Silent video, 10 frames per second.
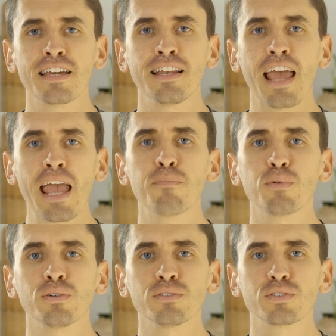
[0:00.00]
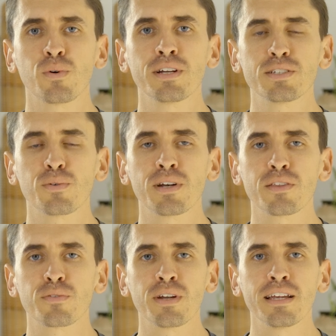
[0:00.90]
in April
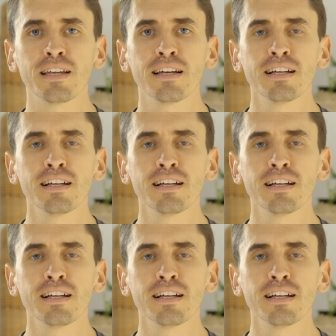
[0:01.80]
2023.